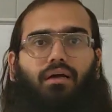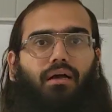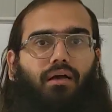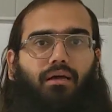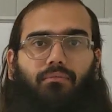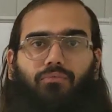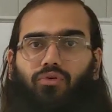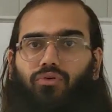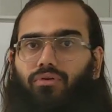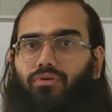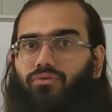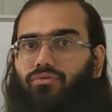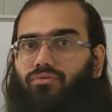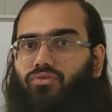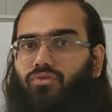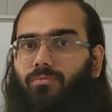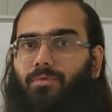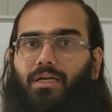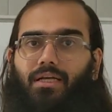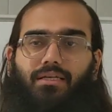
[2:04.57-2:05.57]
I'm going to
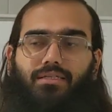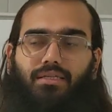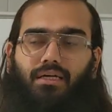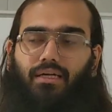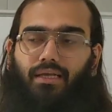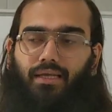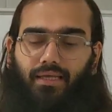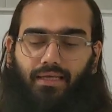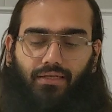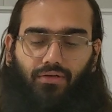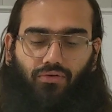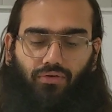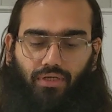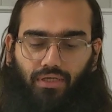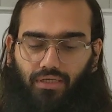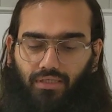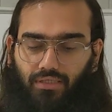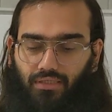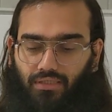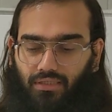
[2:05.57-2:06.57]
summarize again.
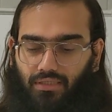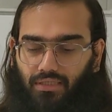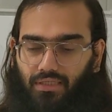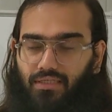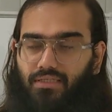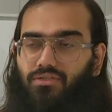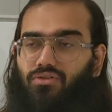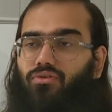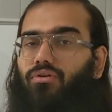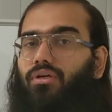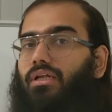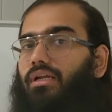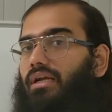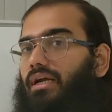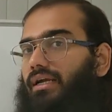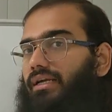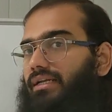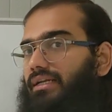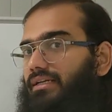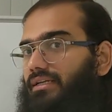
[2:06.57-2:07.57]
Okay, there is not a
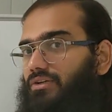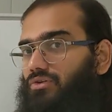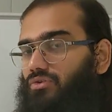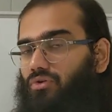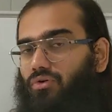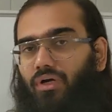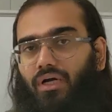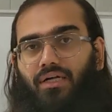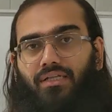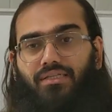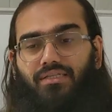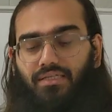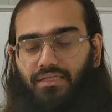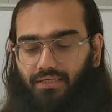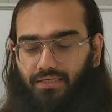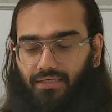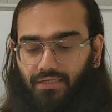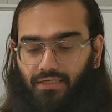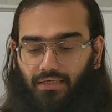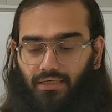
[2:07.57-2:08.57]
right and a wrong
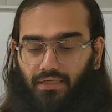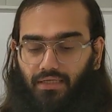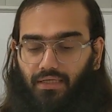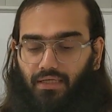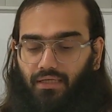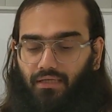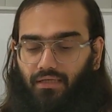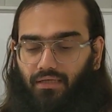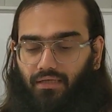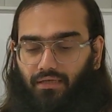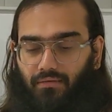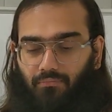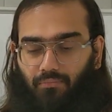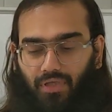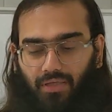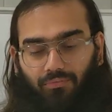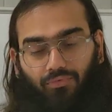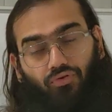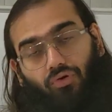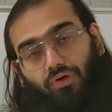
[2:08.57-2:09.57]
answer.
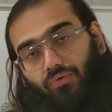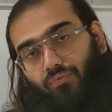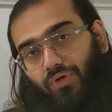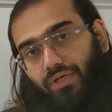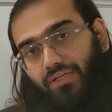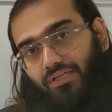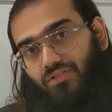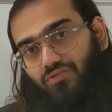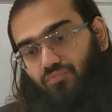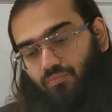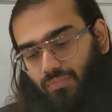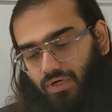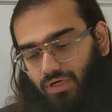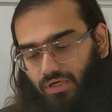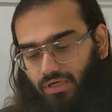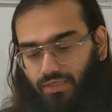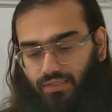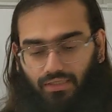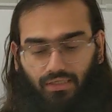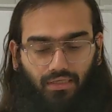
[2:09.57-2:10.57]
Maybe you are very
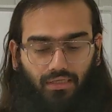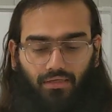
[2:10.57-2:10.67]
smart,